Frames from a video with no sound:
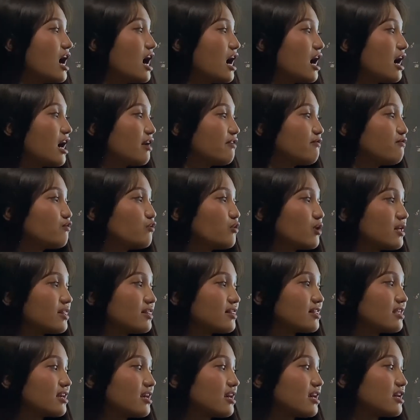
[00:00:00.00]
have one
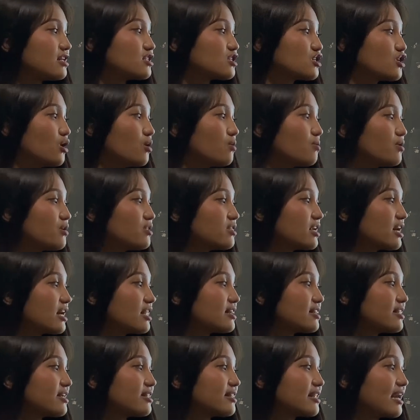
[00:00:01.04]
thing in common,
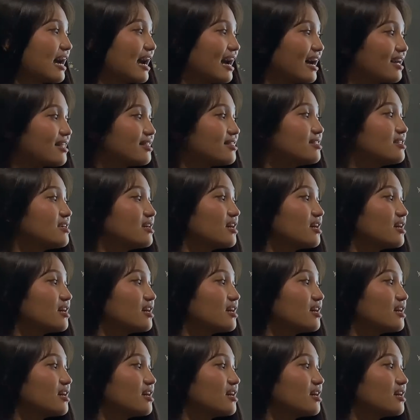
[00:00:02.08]
and then add